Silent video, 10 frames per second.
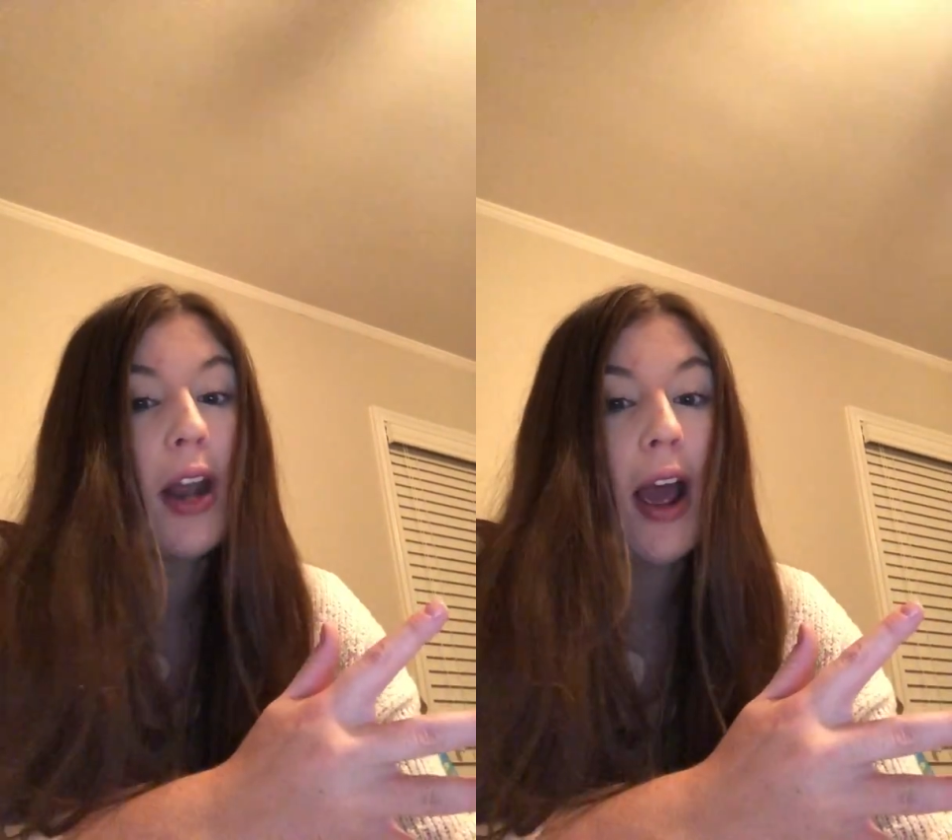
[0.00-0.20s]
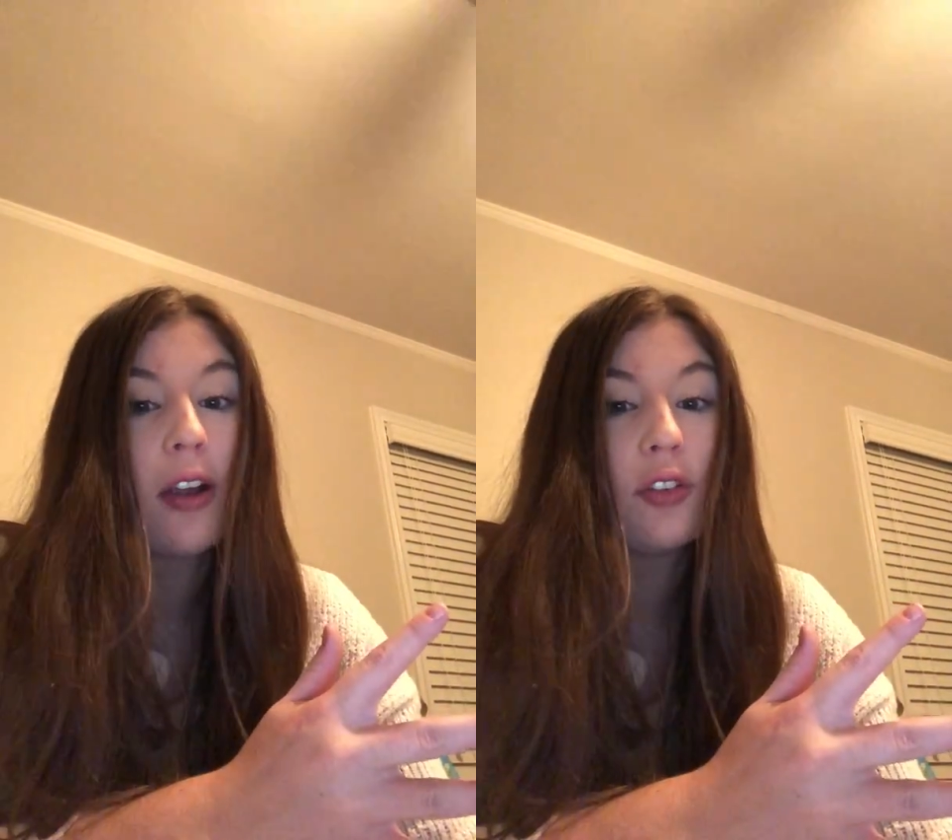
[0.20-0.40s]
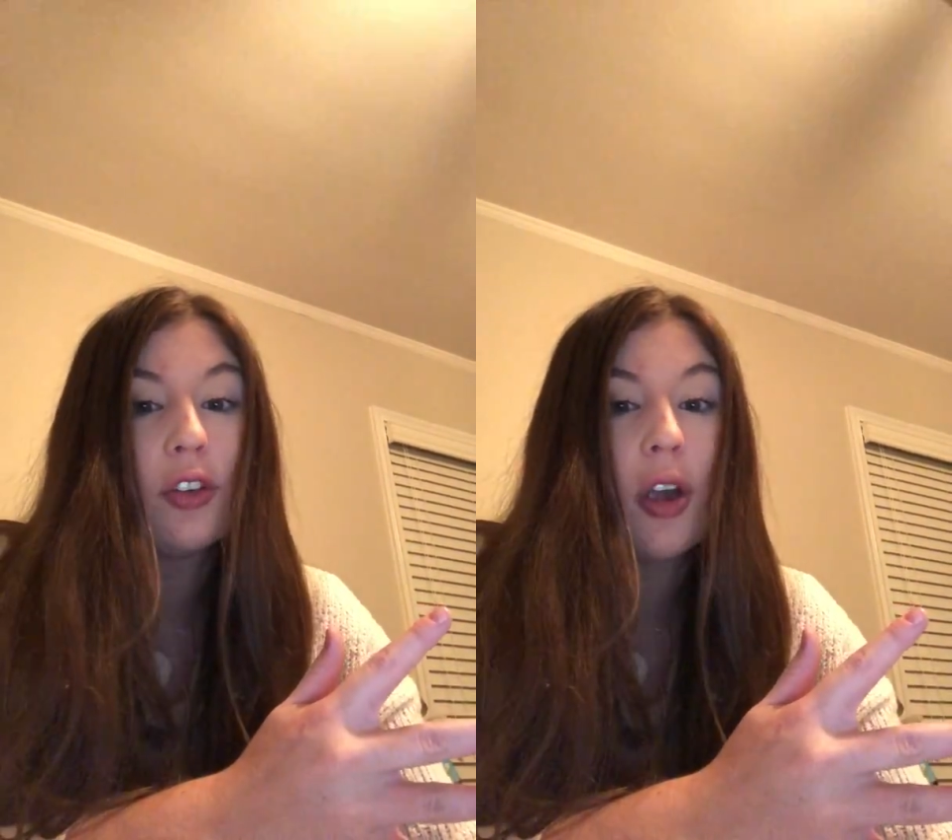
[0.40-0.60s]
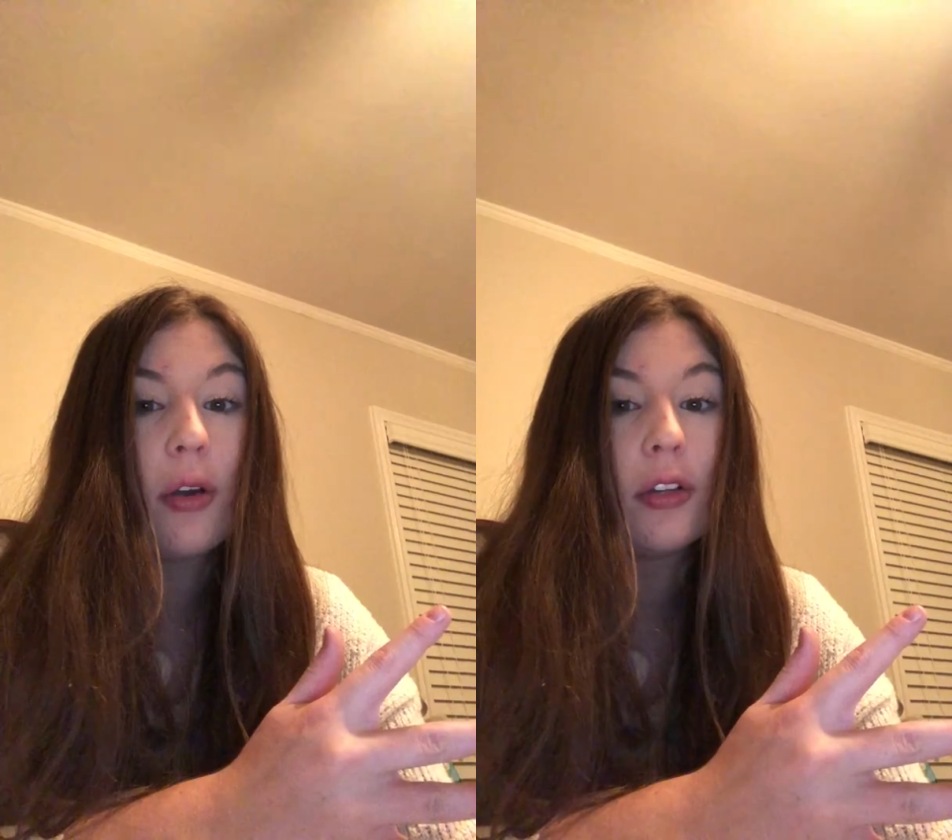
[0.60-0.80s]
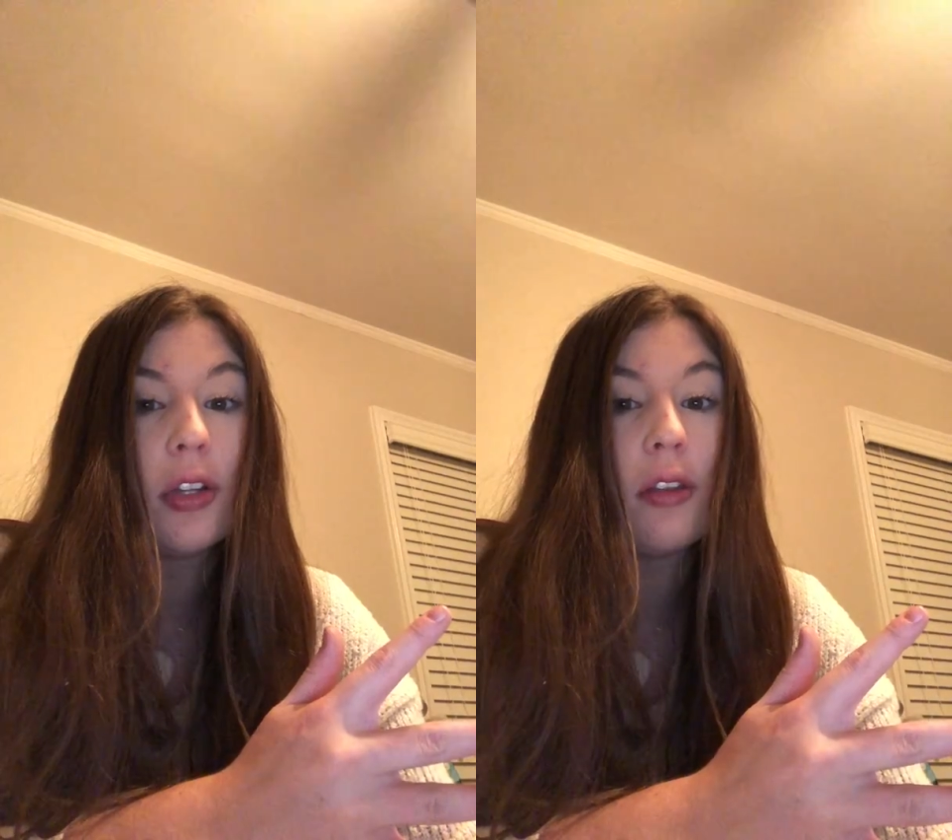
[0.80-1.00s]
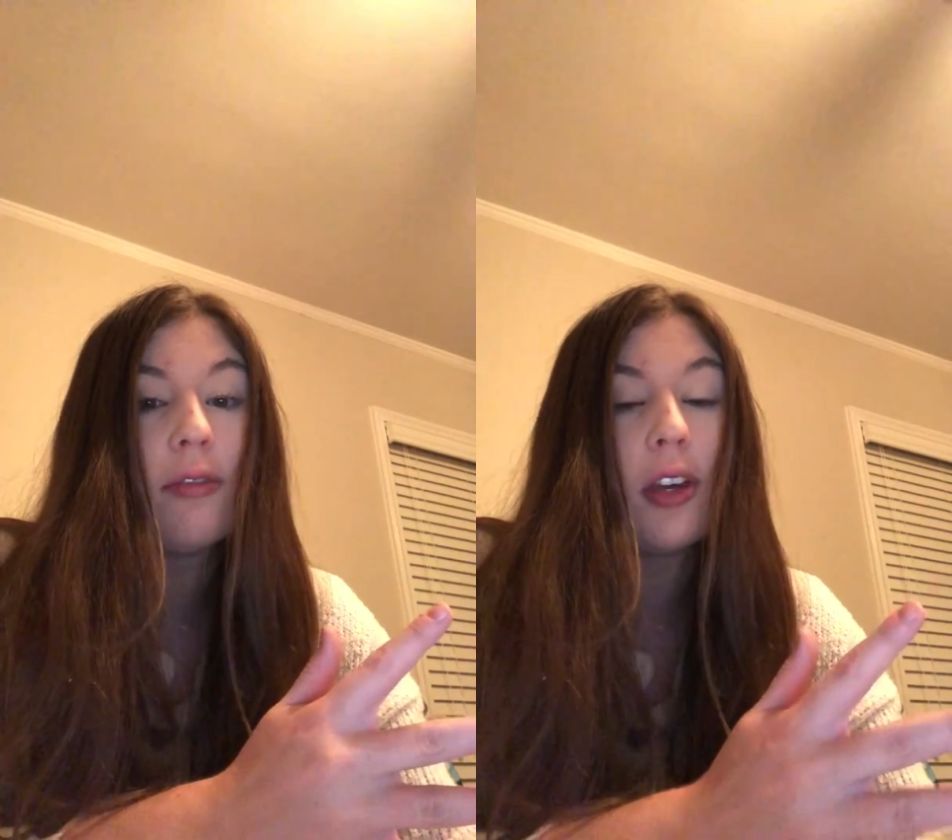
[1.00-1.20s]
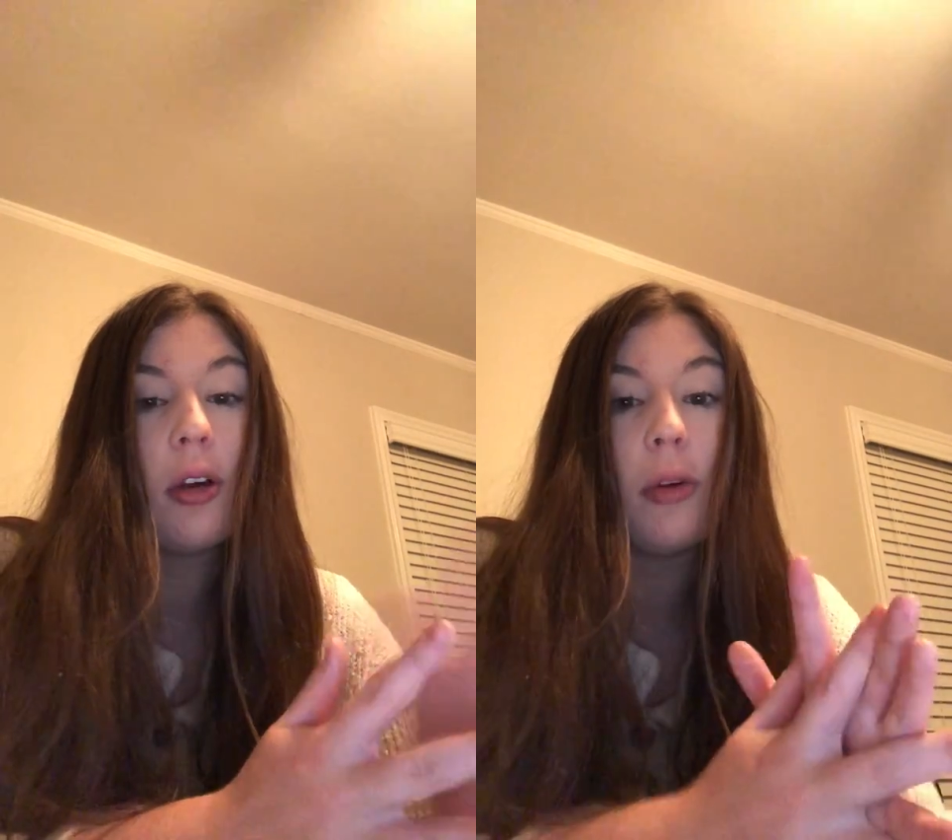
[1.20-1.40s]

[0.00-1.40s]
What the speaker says: I actually go into the field,